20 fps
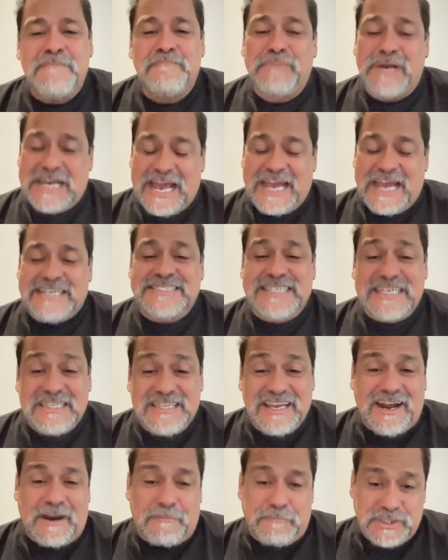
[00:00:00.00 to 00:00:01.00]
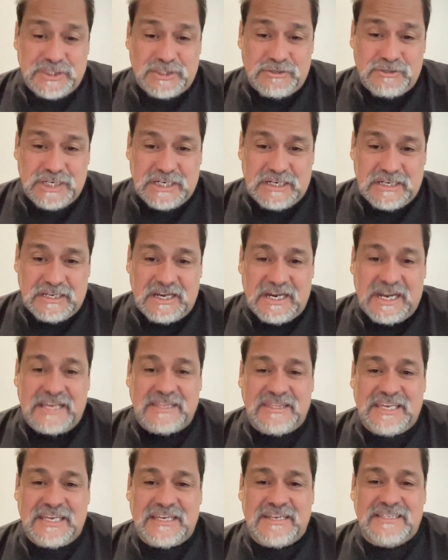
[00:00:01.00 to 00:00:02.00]
but I see the opportunity, and
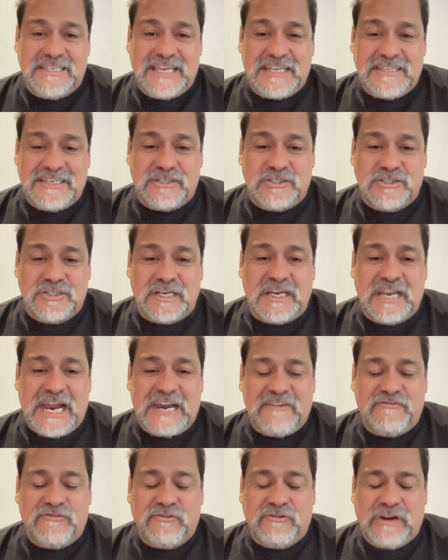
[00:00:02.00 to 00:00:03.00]
I think that there's a lot of